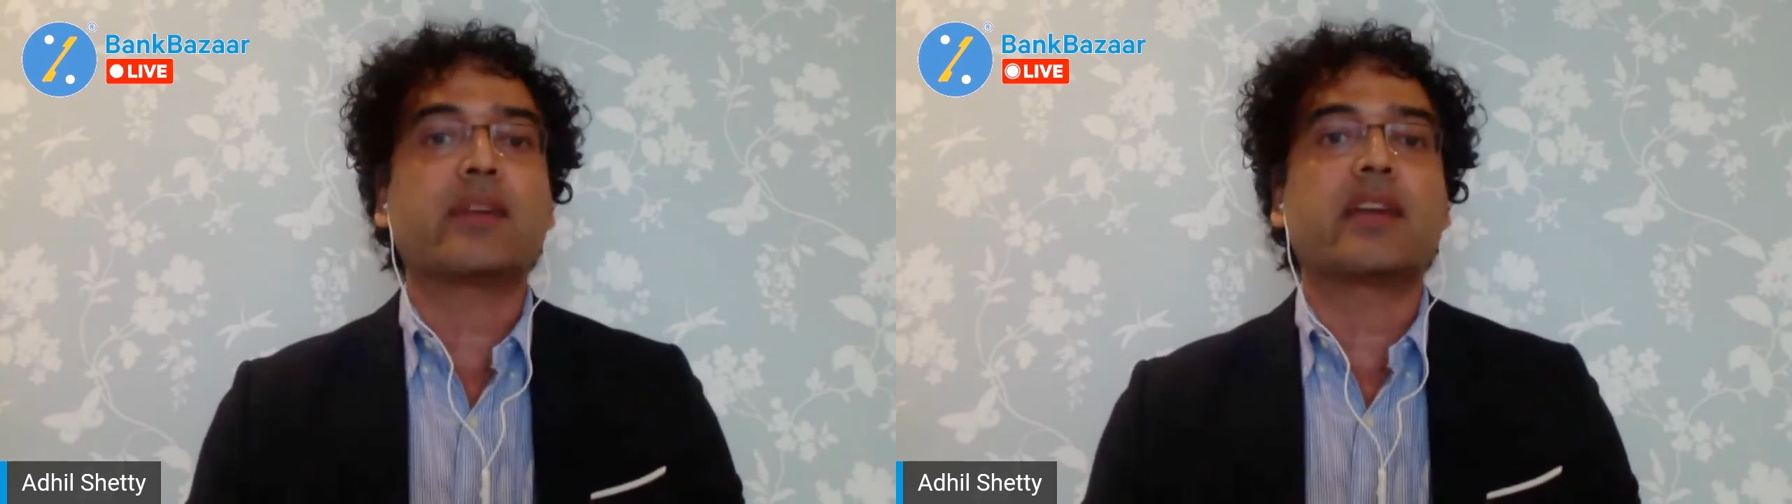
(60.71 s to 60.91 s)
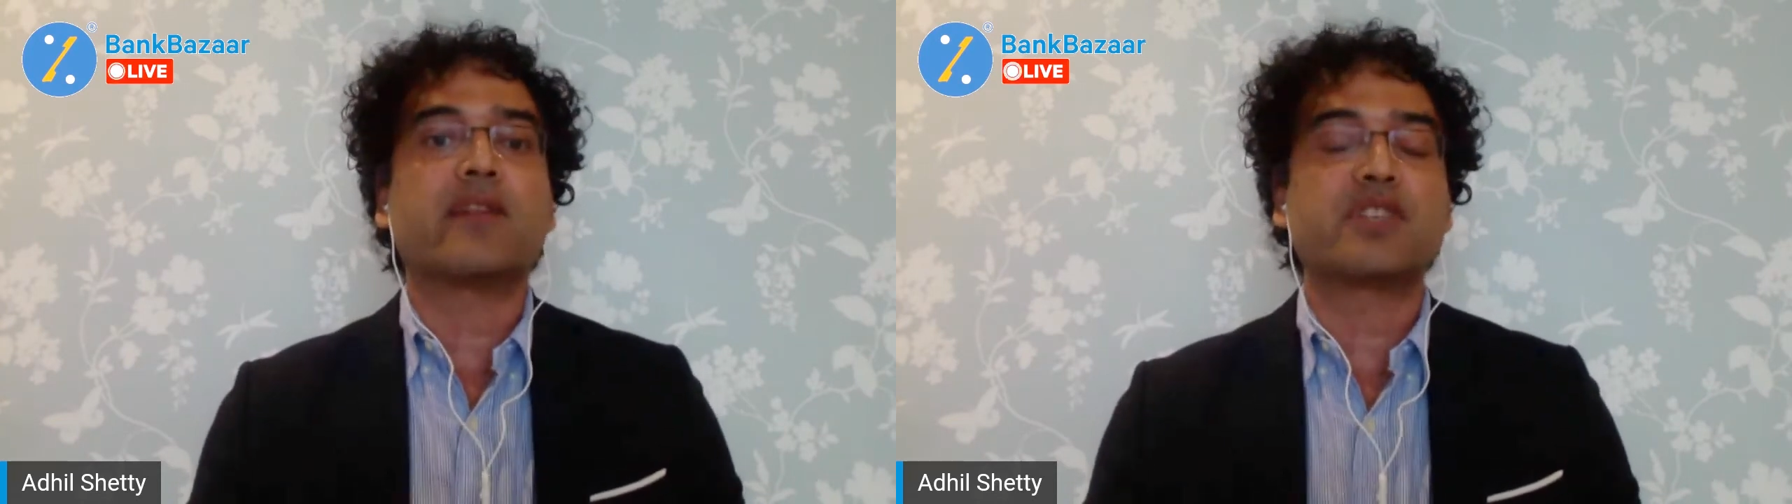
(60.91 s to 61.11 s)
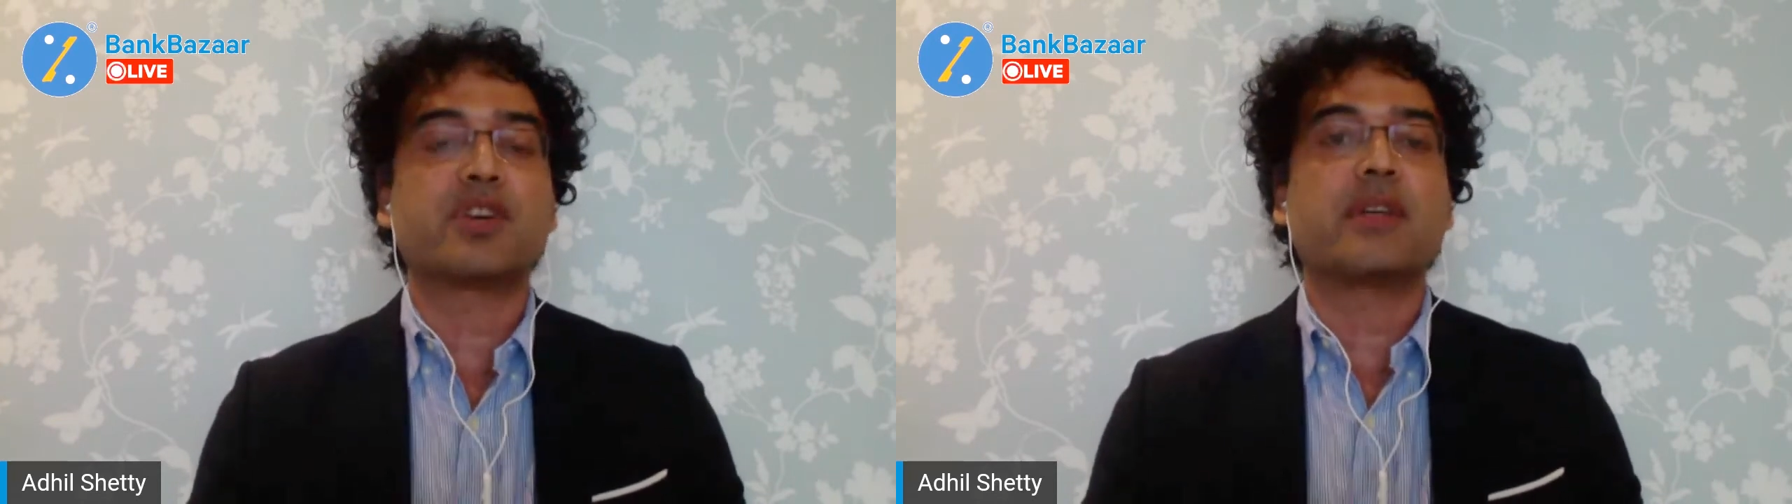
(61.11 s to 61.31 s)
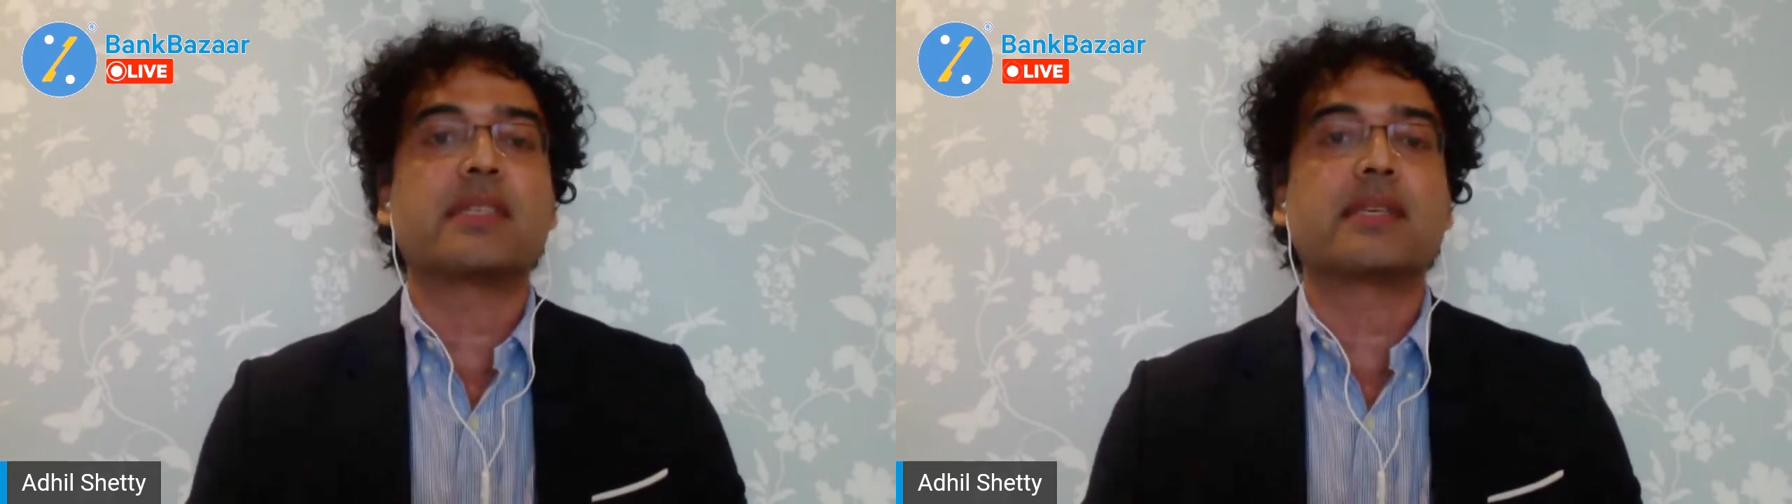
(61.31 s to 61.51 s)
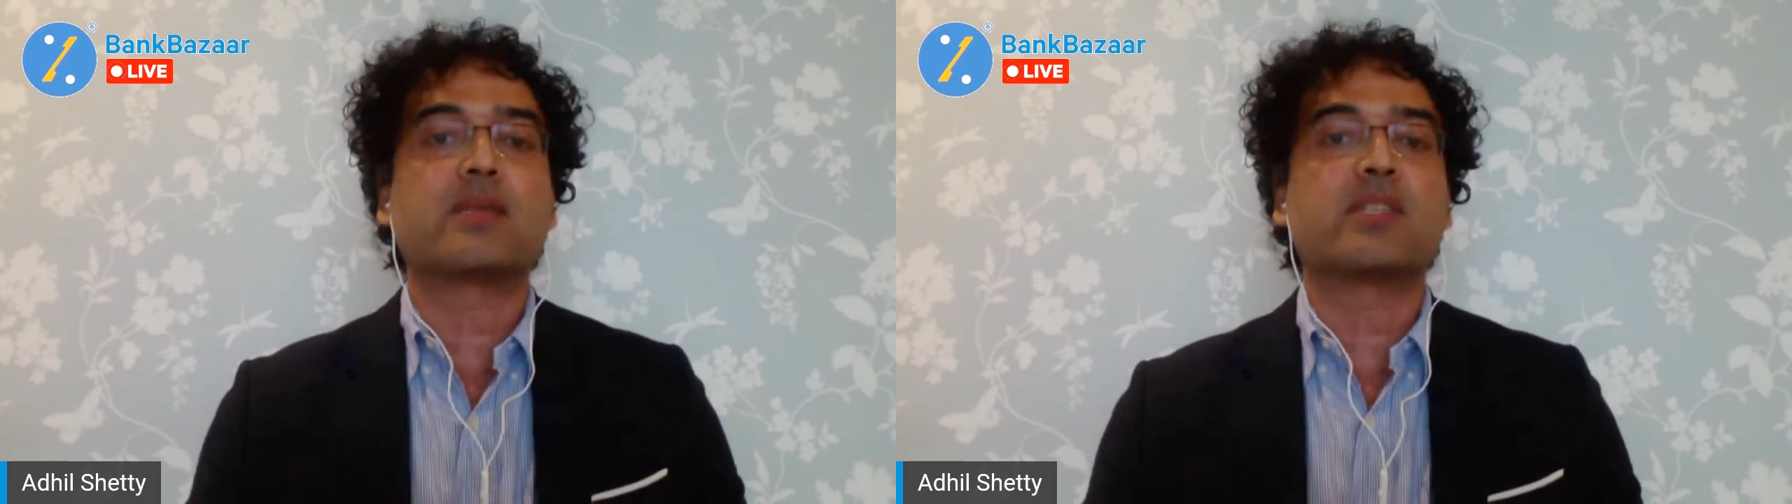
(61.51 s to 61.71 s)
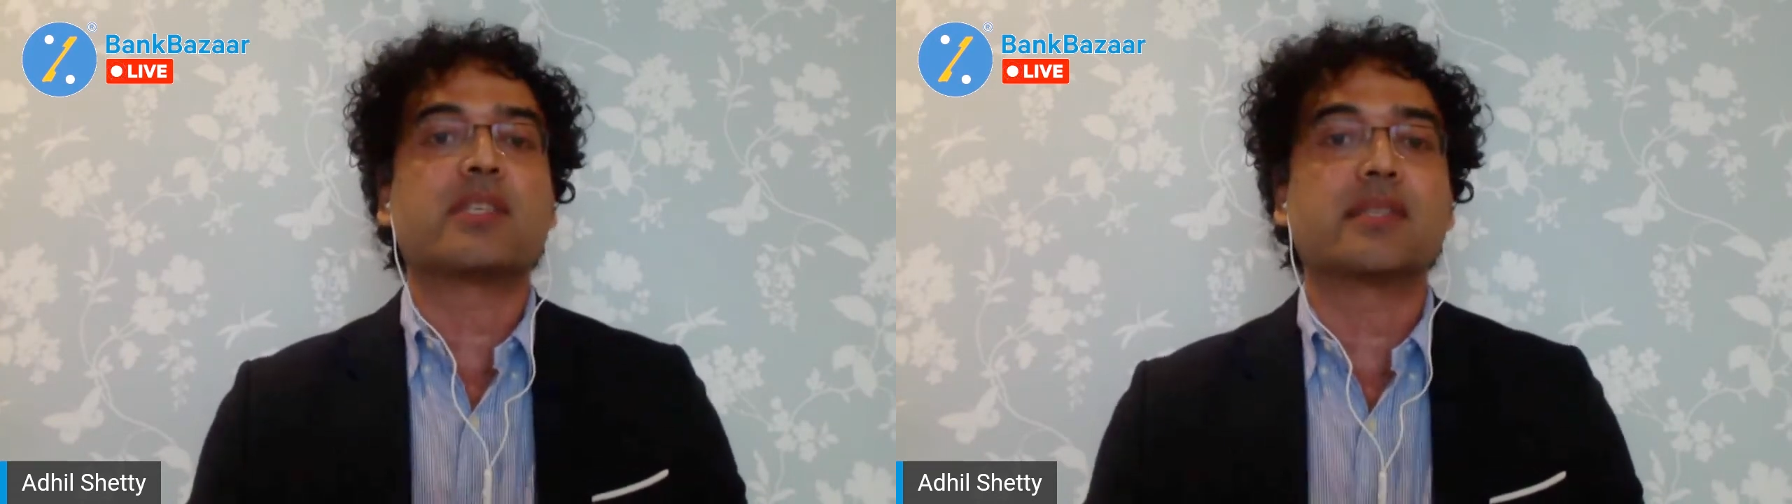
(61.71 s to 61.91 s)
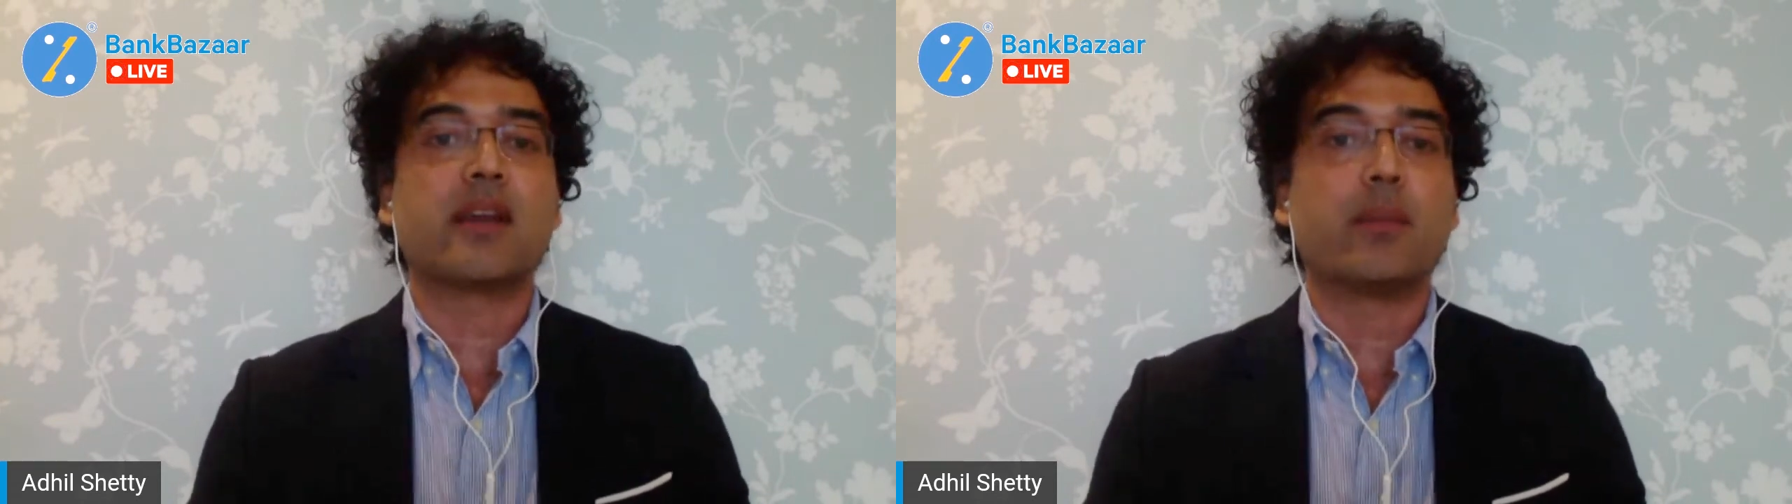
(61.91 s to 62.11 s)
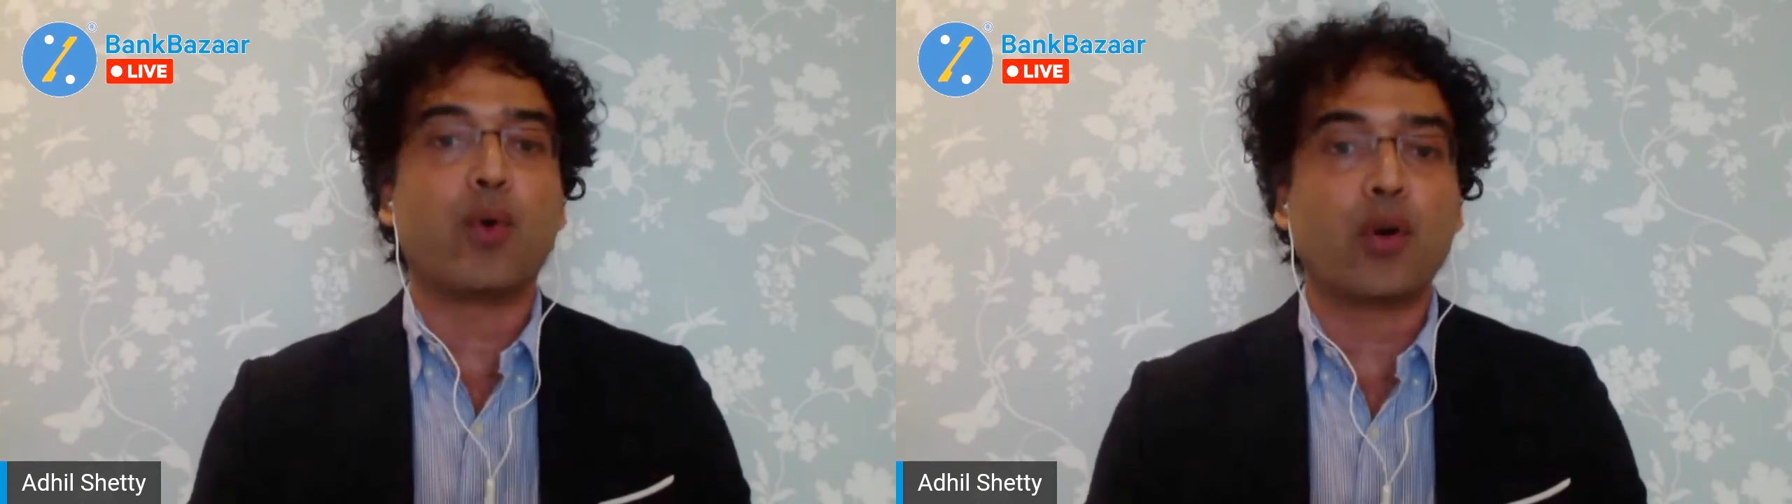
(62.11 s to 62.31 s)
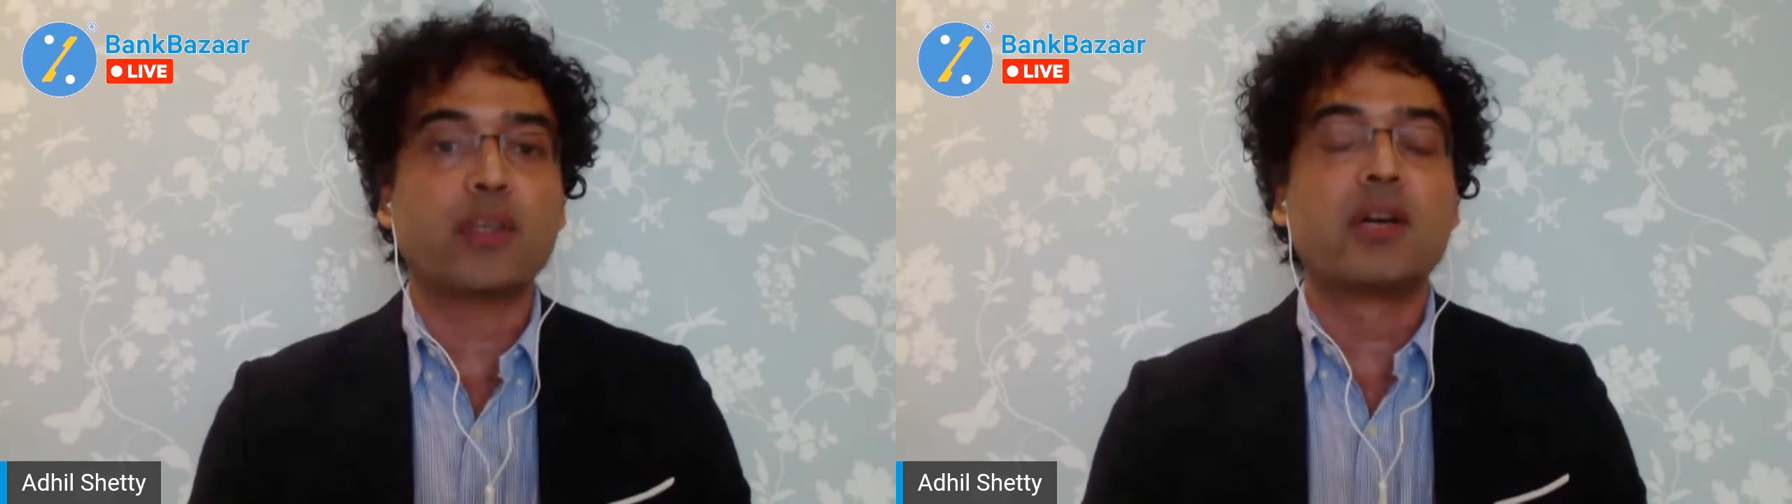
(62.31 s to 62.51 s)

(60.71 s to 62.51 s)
tough choices, which is the report